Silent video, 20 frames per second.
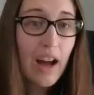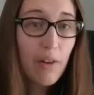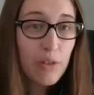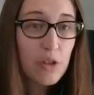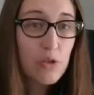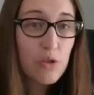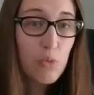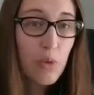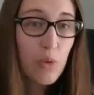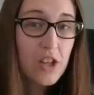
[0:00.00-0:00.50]

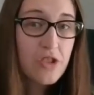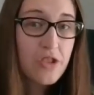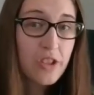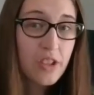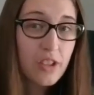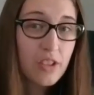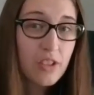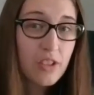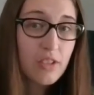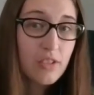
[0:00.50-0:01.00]
did
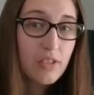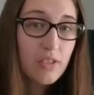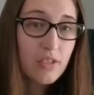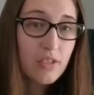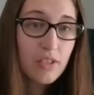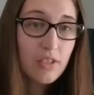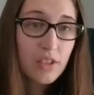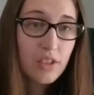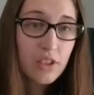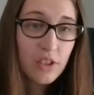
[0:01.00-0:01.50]
Russia
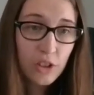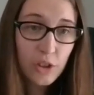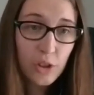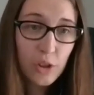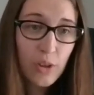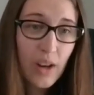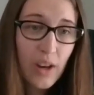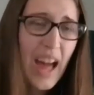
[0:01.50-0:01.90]
collude?